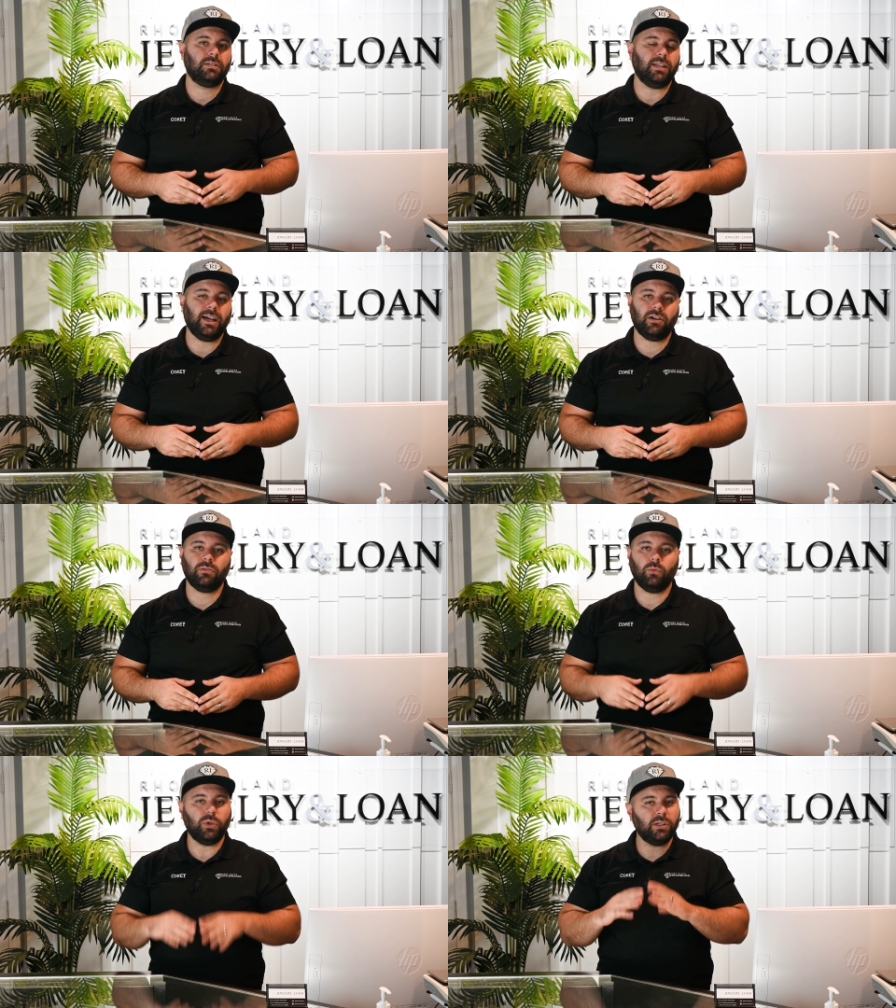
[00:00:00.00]

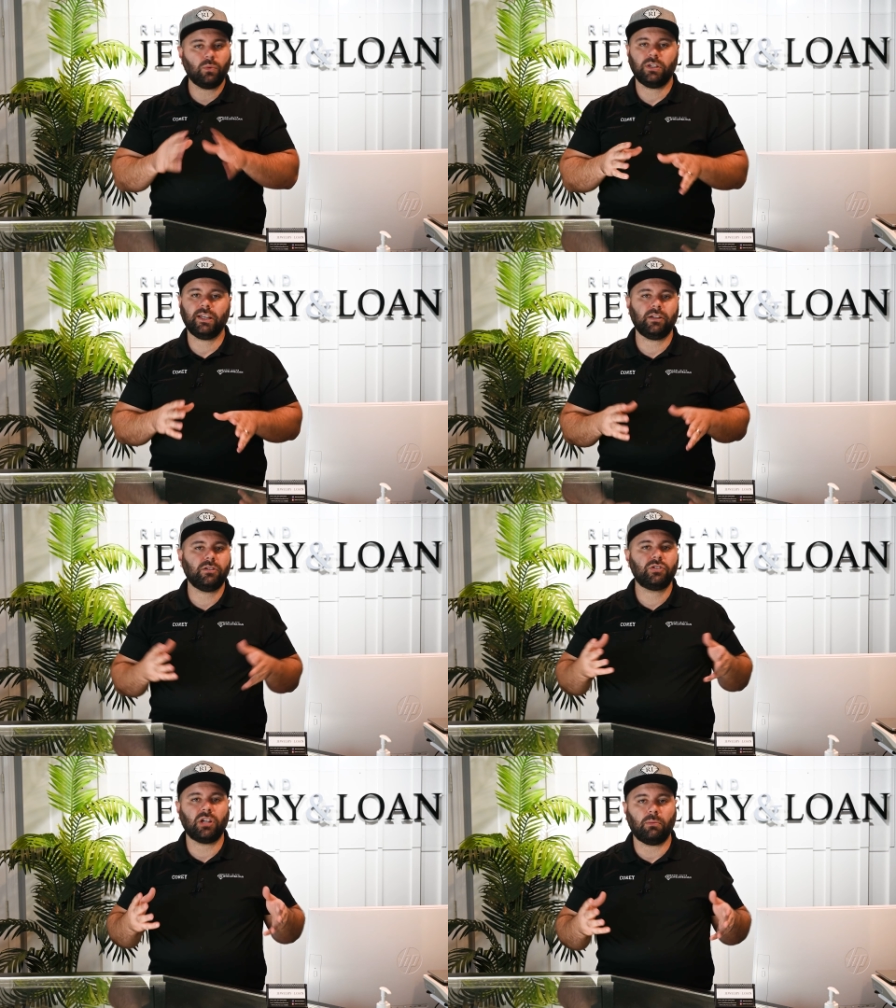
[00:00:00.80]
Now, we didn't want to get her
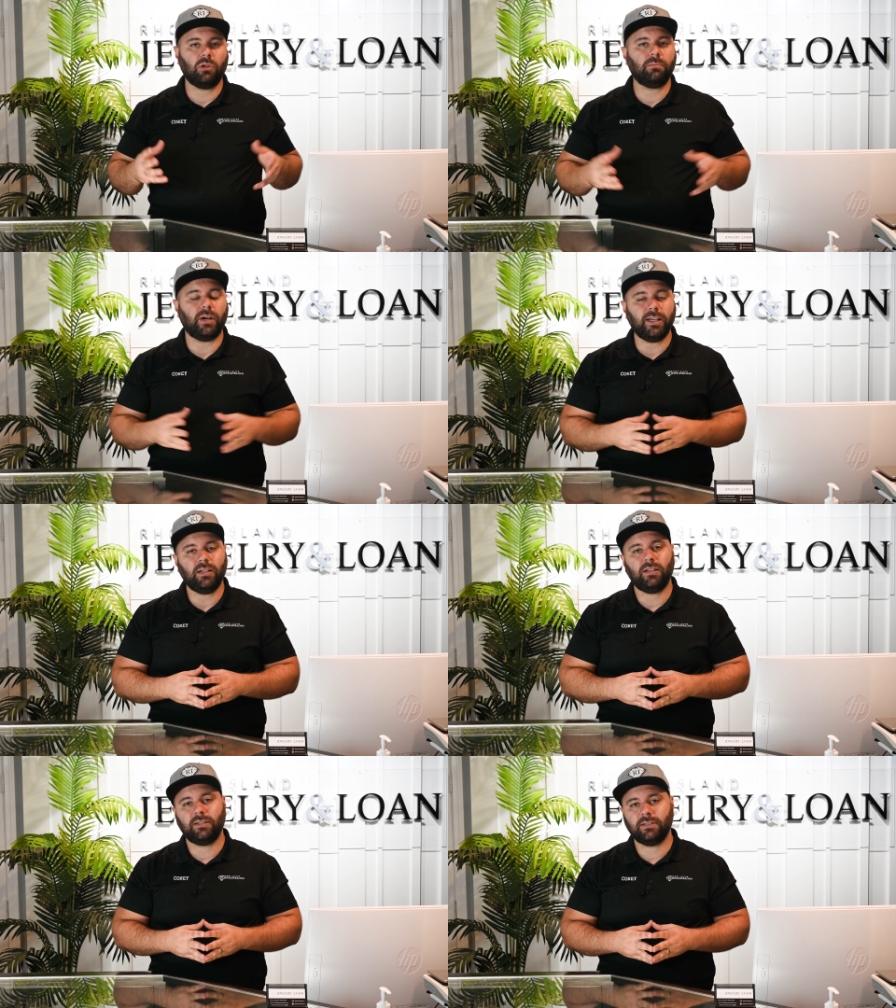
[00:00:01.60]
in trouble, but
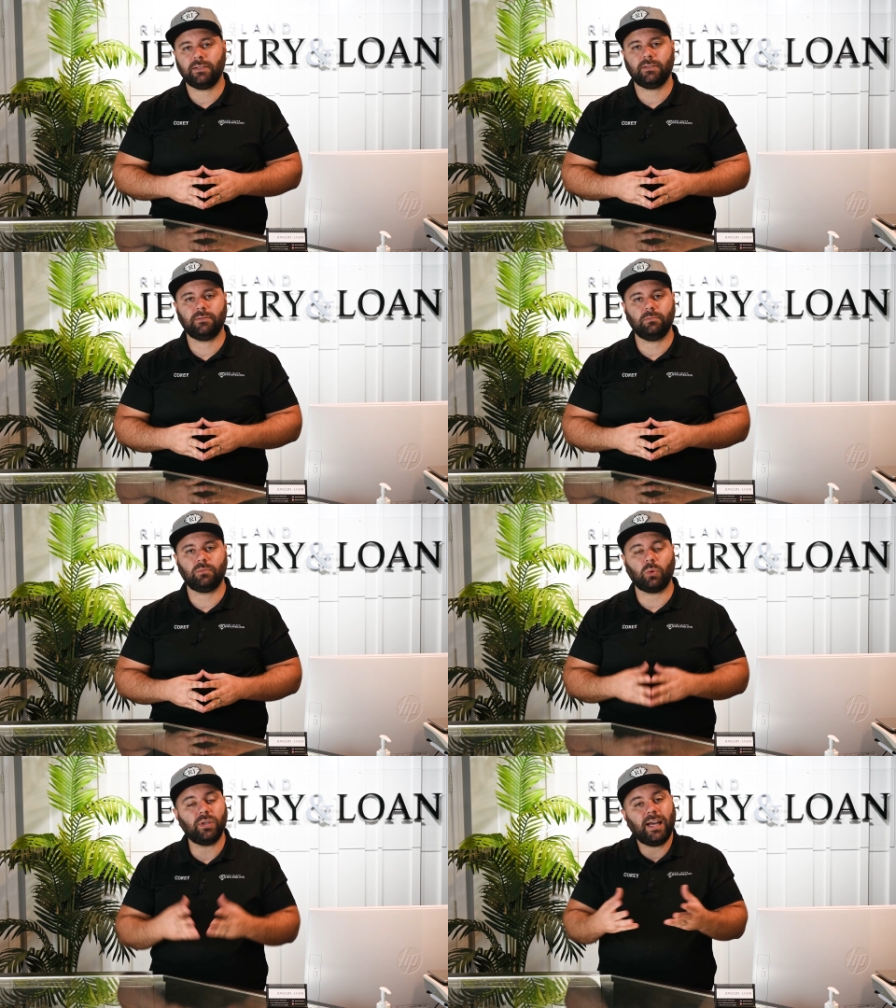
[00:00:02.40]

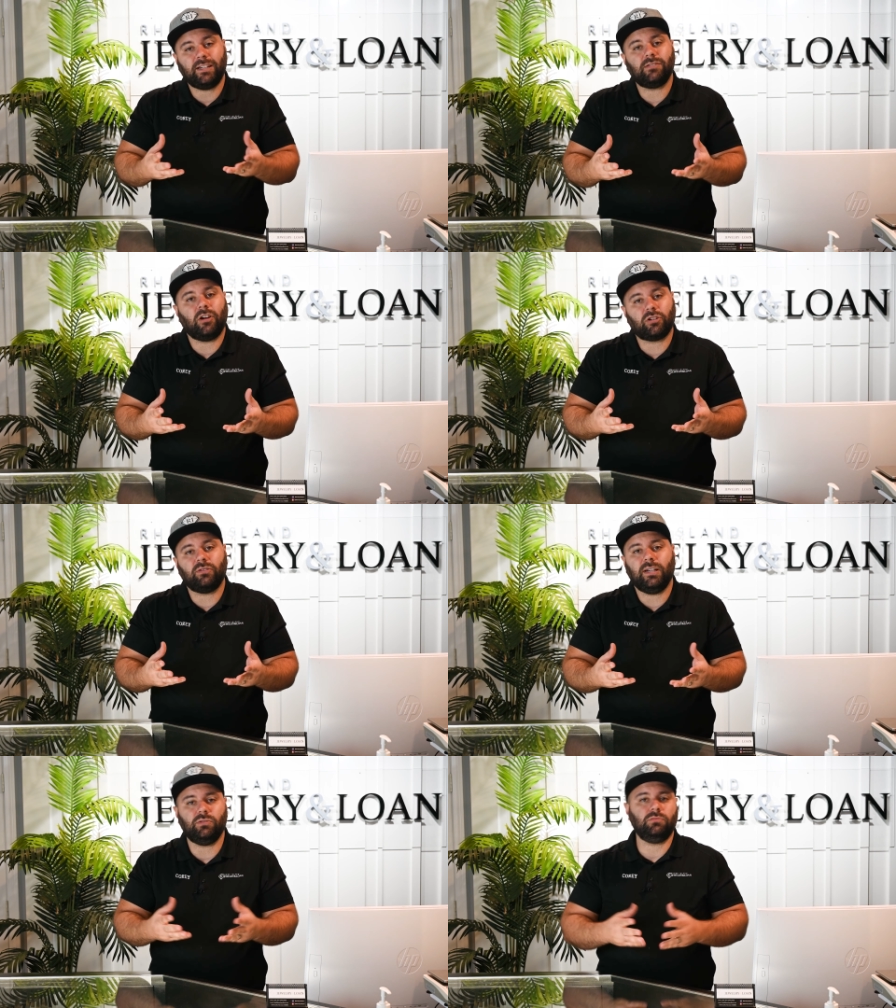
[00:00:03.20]
we had to knock
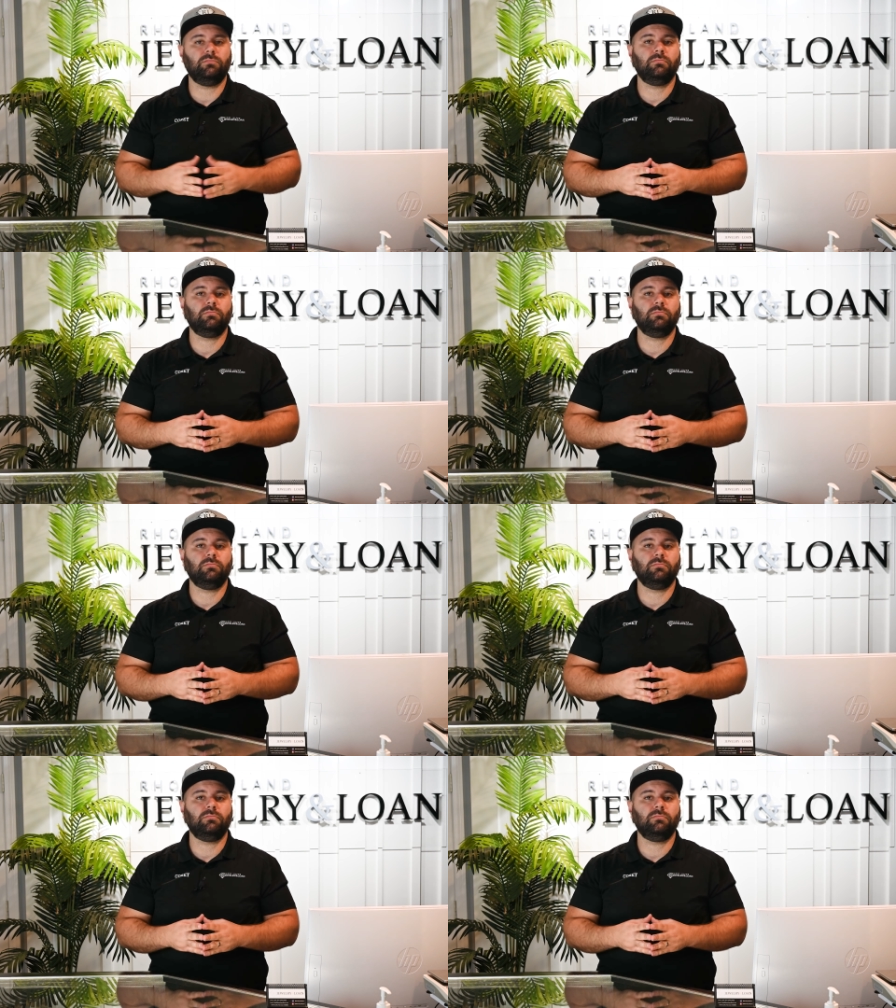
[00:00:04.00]
her out.